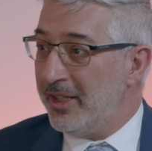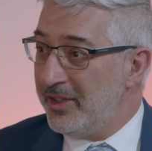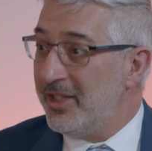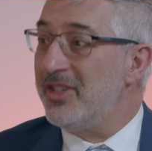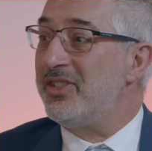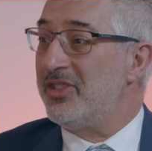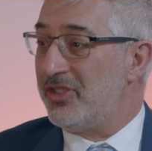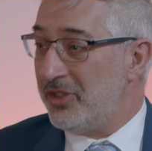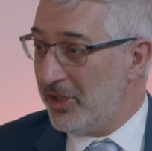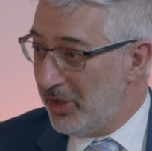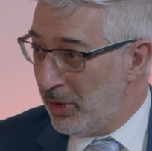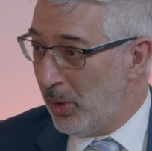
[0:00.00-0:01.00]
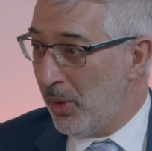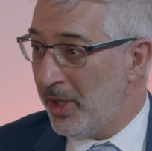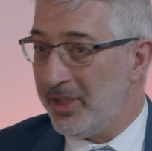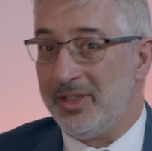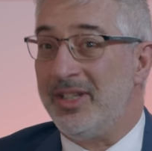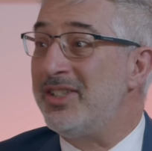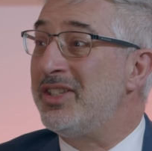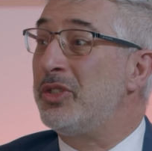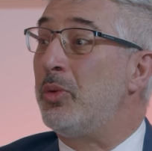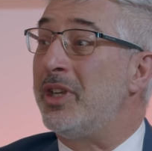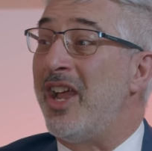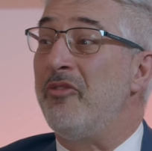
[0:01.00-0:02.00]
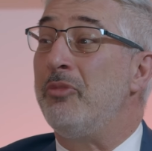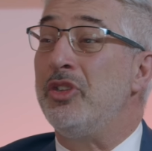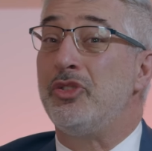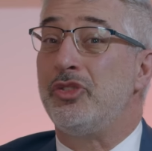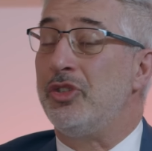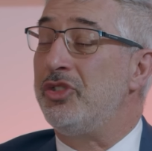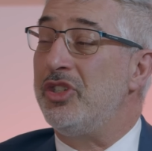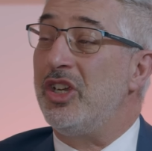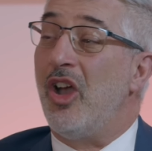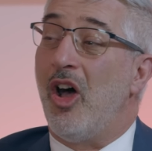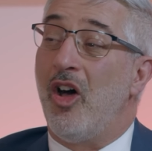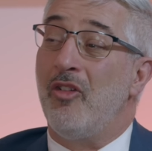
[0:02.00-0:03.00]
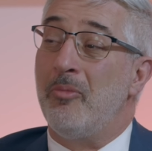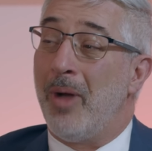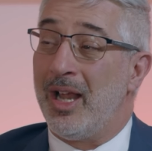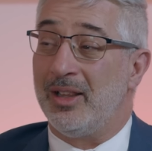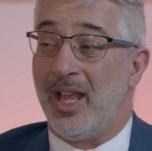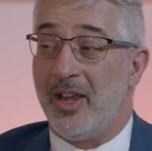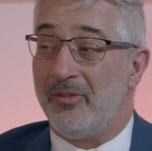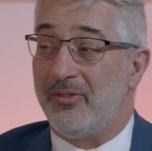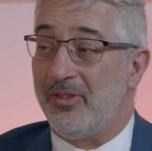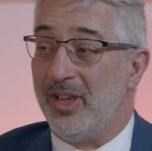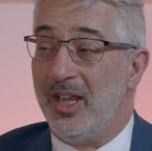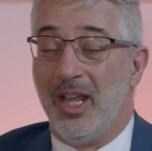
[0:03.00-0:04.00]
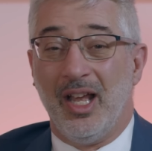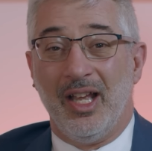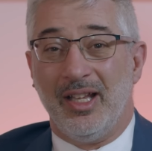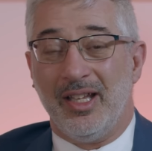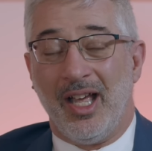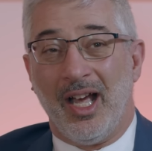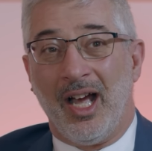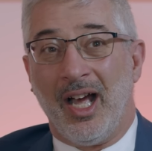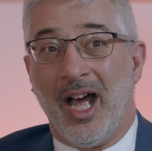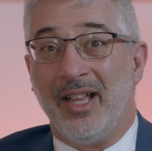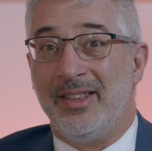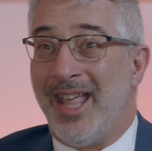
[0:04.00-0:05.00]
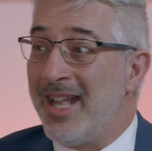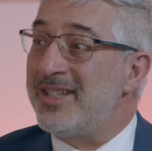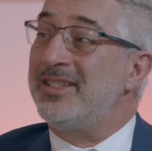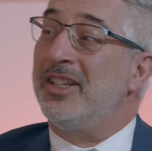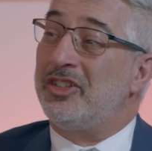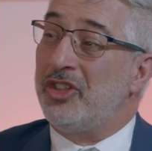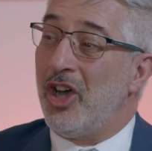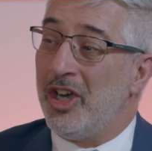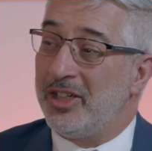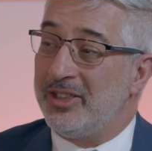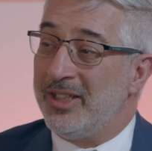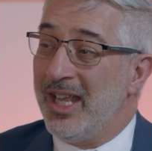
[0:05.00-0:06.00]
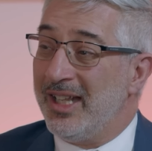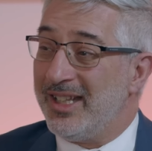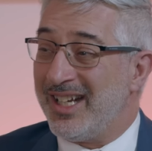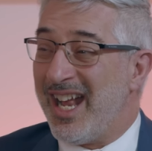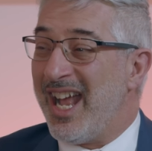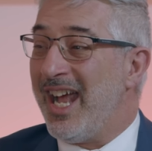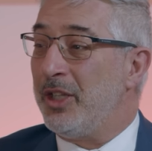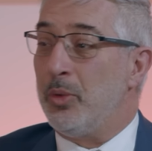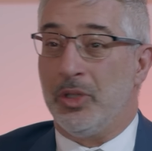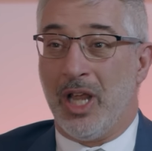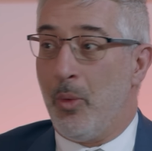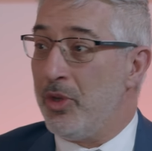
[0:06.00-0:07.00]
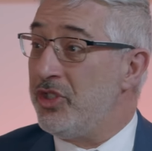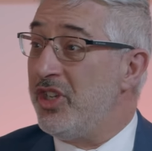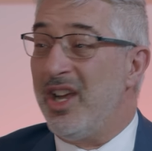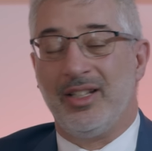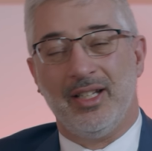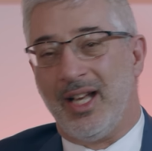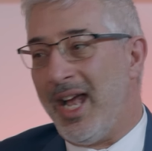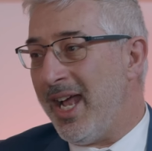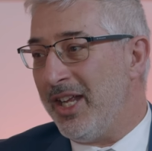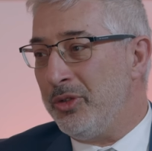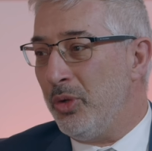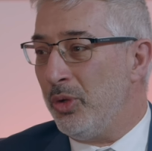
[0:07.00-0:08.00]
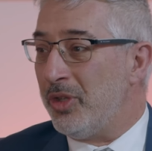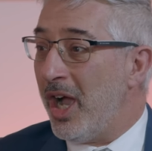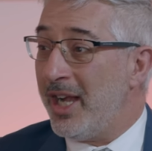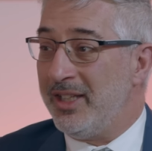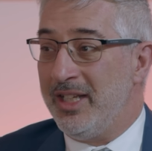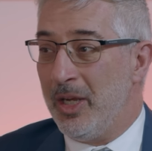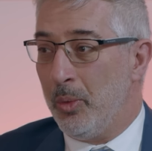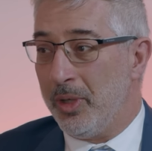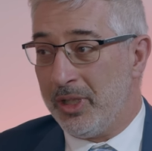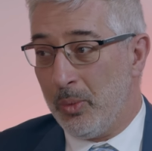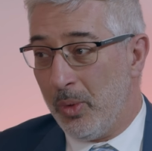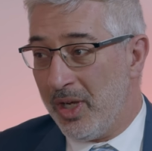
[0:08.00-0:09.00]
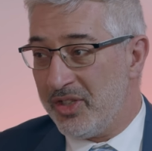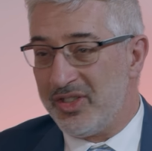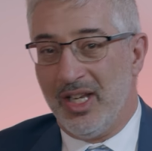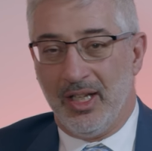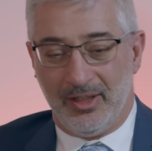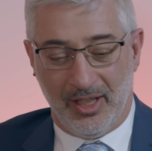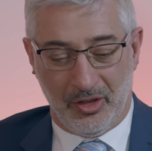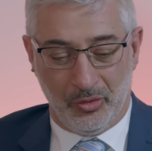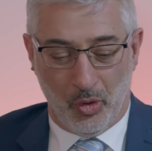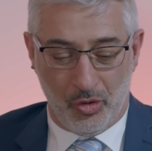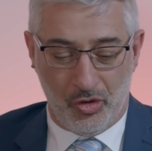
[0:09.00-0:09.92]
This is the Lord. This is what I've been searching all my life. That's the tug that I had when I was young, that I had no idea what it was, that no